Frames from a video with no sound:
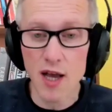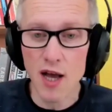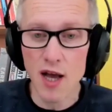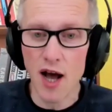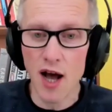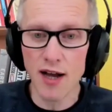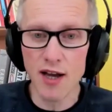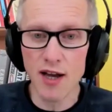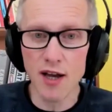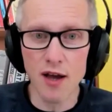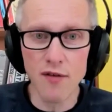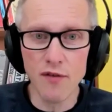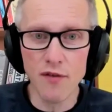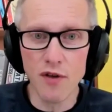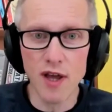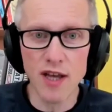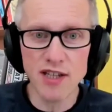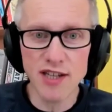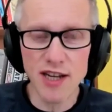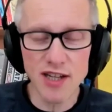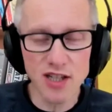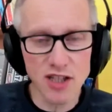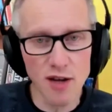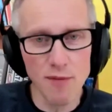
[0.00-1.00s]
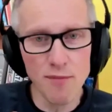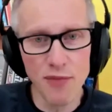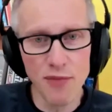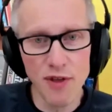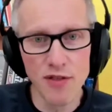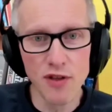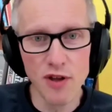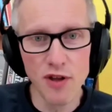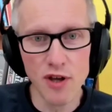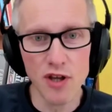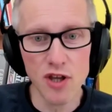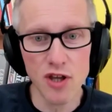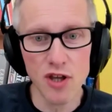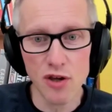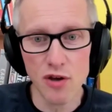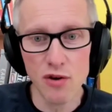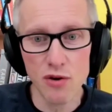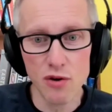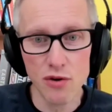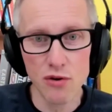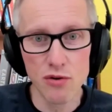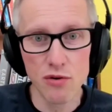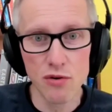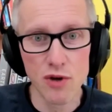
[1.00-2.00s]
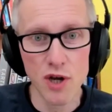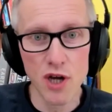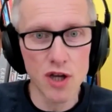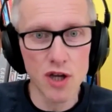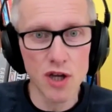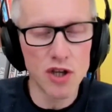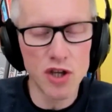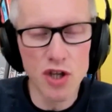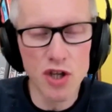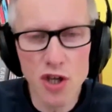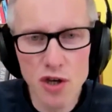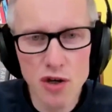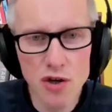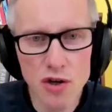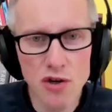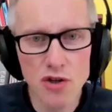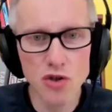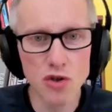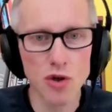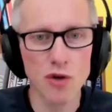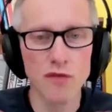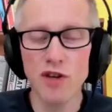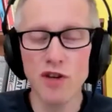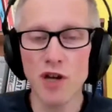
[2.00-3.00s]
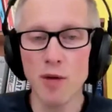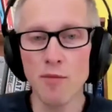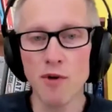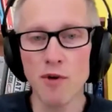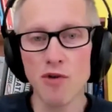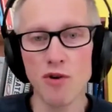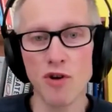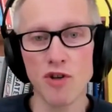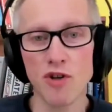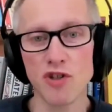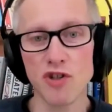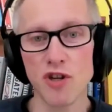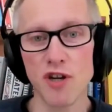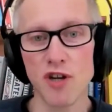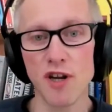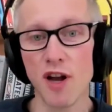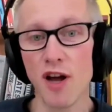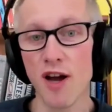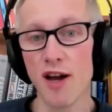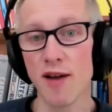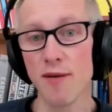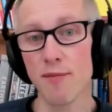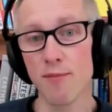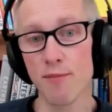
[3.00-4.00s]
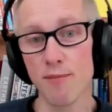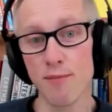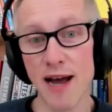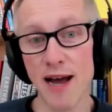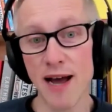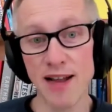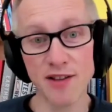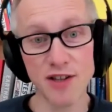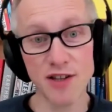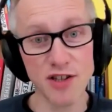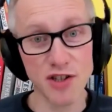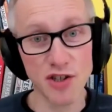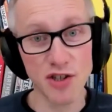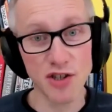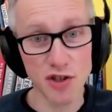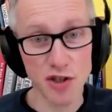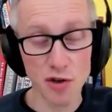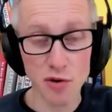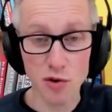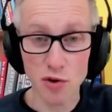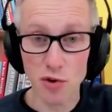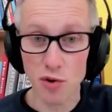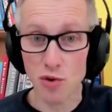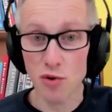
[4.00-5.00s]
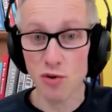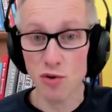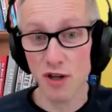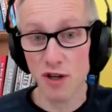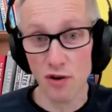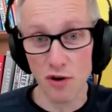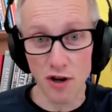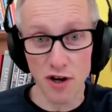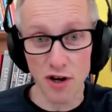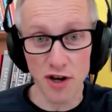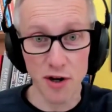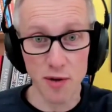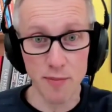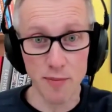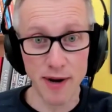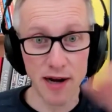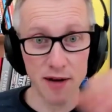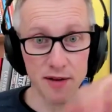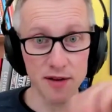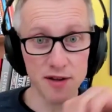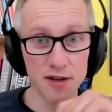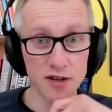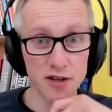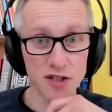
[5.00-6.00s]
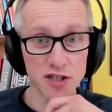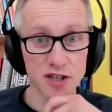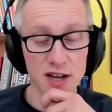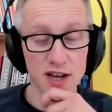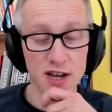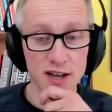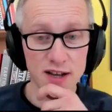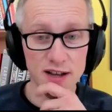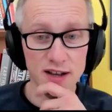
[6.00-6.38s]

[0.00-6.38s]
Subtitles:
Is there something that you use or have come across that you're like, man, this is so cool, you got to know about this?